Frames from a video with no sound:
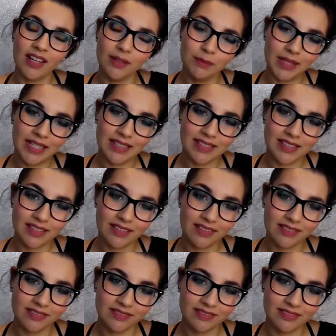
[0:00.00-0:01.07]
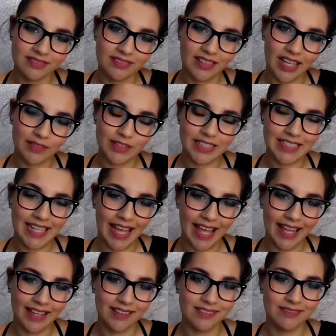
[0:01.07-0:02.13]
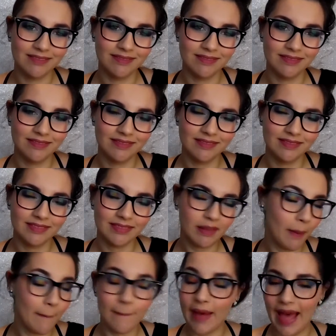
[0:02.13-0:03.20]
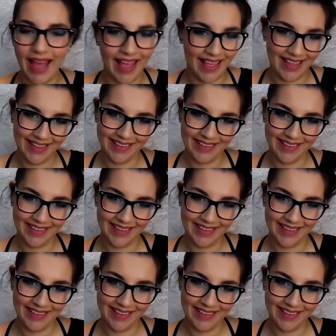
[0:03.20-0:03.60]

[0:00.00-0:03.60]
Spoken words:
God bless. Have a good day. Bye.